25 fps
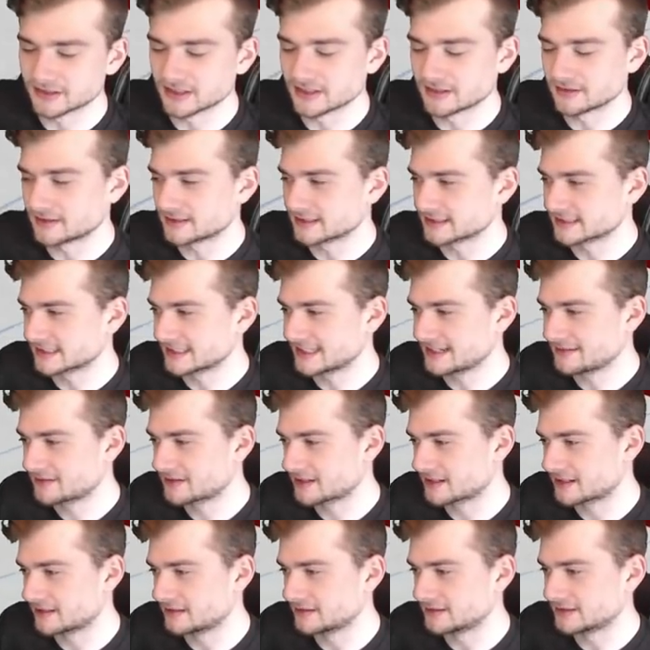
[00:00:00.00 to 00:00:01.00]
though, because it
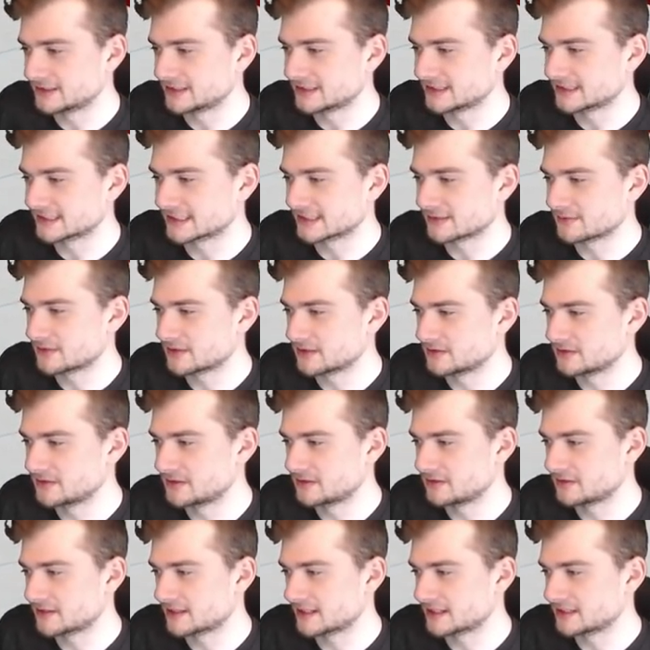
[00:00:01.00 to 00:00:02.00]
never goes to someone who
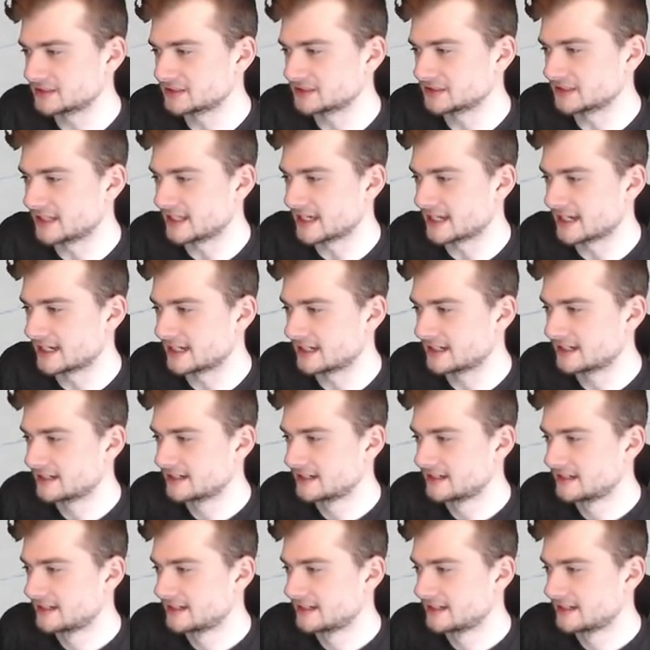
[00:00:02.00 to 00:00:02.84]
you think should get it.